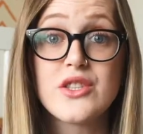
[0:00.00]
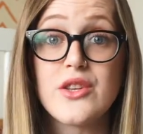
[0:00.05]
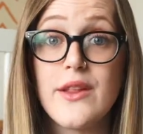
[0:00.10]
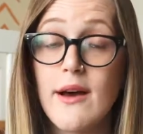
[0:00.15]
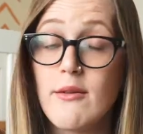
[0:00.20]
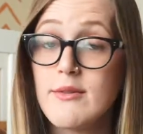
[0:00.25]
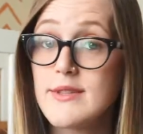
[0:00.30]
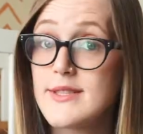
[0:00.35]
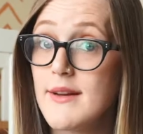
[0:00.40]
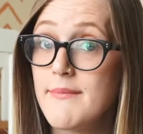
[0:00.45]
So
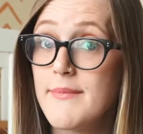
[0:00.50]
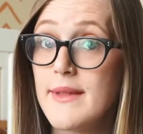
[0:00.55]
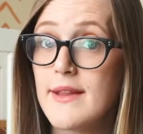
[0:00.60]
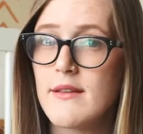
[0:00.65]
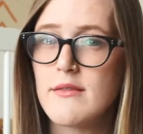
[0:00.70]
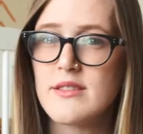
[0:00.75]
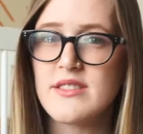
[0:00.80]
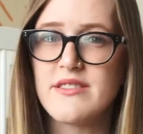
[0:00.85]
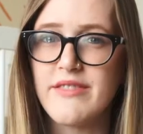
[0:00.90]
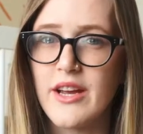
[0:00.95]
that was something
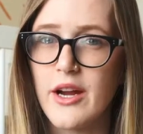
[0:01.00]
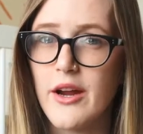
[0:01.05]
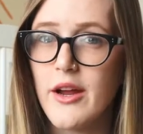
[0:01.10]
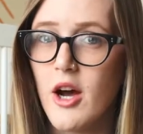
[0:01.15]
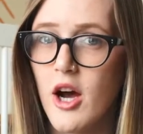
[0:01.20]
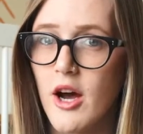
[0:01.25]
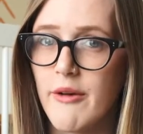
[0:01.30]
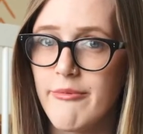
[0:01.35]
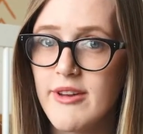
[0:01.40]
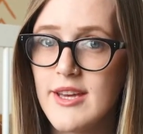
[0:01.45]
that was very
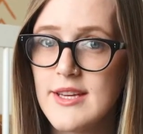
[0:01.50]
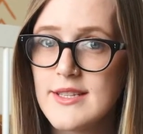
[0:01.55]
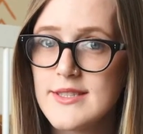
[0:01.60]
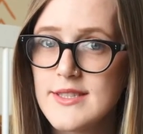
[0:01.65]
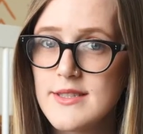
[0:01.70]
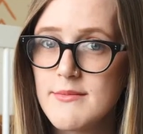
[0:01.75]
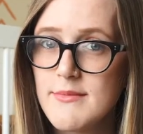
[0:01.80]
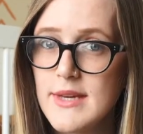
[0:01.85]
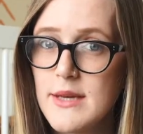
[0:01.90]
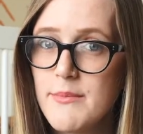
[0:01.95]

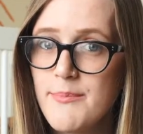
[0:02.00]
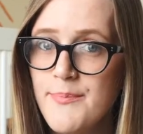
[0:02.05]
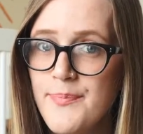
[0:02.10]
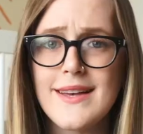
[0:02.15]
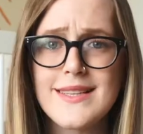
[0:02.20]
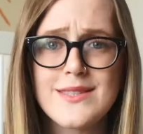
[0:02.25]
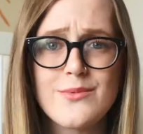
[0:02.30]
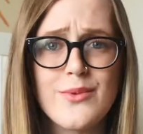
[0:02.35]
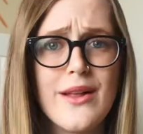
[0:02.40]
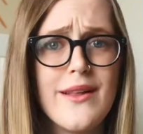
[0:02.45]
obvious to me,
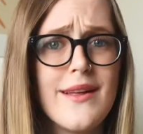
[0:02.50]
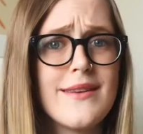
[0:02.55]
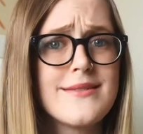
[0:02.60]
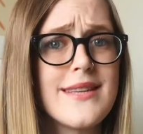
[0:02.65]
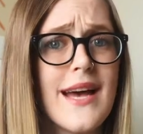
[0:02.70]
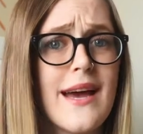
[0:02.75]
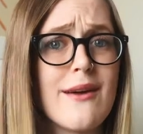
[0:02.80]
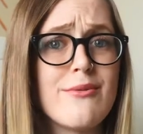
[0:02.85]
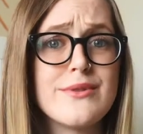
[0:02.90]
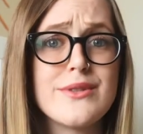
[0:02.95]
as well
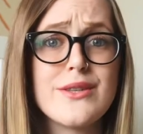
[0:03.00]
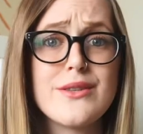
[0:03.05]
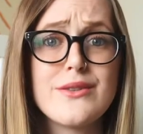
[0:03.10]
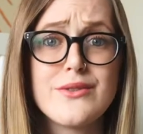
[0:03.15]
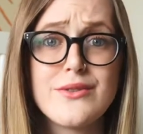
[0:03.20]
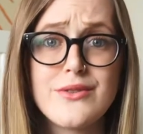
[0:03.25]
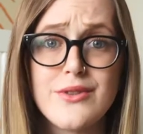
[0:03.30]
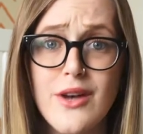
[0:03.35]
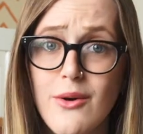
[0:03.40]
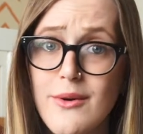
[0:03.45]
as I was
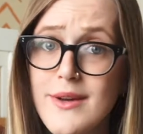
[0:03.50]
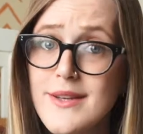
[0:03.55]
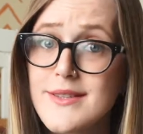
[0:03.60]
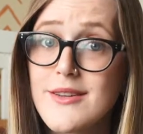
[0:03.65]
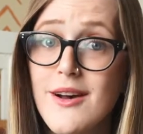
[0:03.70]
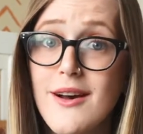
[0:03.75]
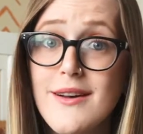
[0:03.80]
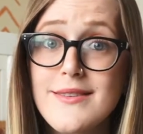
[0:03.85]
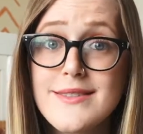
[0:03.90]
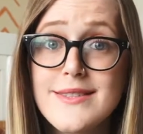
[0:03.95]
so
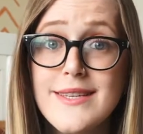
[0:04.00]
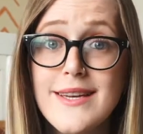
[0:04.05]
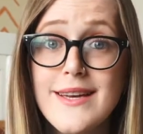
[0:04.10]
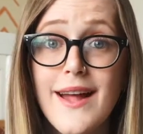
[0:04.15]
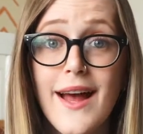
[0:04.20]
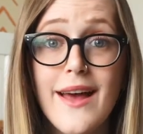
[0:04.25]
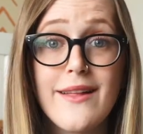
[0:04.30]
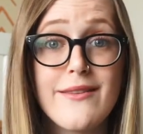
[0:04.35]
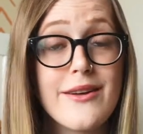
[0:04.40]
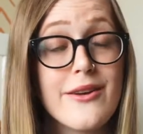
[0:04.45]
exhausted.
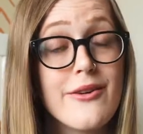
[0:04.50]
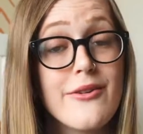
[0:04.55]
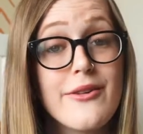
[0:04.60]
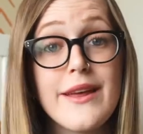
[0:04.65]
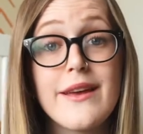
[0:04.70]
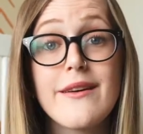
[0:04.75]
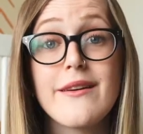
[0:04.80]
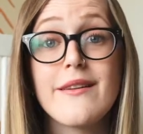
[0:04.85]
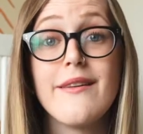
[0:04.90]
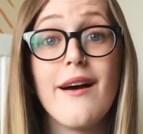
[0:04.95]
I
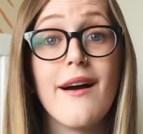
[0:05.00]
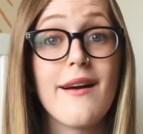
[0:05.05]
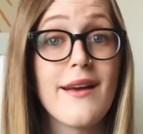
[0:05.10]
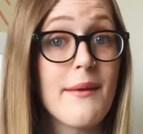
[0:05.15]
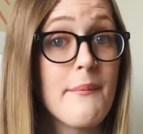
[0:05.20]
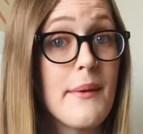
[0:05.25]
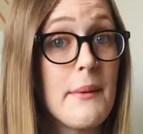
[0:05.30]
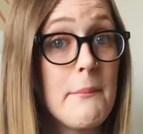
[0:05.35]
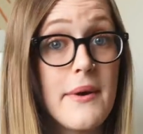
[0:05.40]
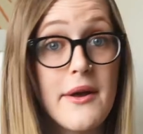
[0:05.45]
literally could not
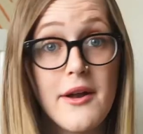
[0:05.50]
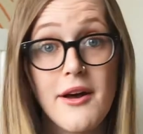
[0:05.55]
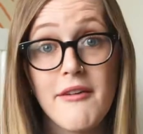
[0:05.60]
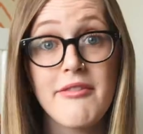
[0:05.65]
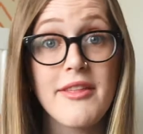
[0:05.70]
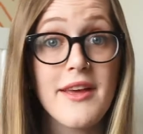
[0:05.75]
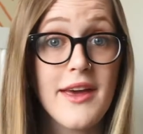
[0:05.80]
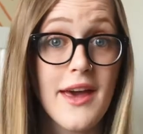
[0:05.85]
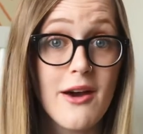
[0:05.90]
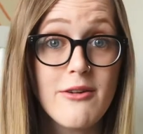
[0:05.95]
get my butt
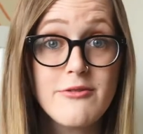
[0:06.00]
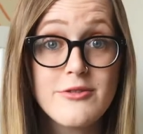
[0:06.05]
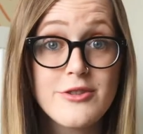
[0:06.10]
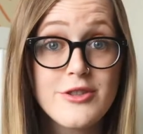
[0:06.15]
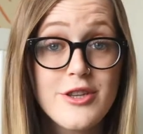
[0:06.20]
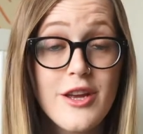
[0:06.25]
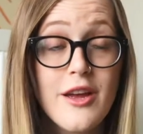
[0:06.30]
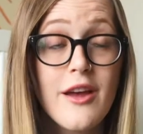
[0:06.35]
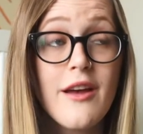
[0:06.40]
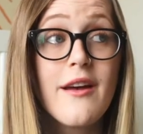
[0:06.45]
off the
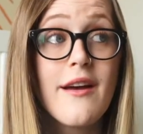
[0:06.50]
couch.